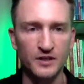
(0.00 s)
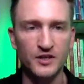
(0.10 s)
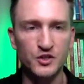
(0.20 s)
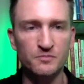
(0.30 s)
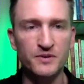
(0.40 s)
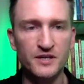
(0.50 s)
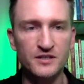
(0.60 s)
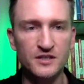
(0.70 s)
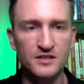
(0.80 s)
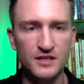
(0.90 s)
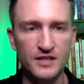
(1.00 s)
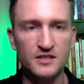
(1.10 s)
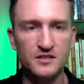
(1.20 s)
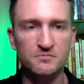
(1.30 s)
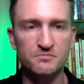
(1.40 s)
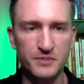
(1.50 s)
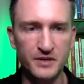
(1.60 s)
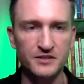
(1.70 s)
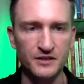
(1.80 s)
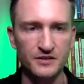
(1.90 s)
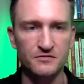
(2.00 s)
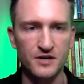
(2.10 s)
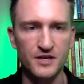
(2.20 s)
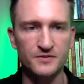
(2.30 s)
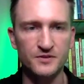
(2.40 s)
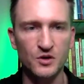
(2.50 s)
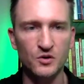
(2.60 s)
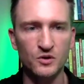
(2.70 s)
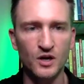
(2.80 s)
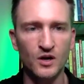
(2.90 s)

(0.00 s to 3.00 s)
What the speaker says: Because your business is business, right? So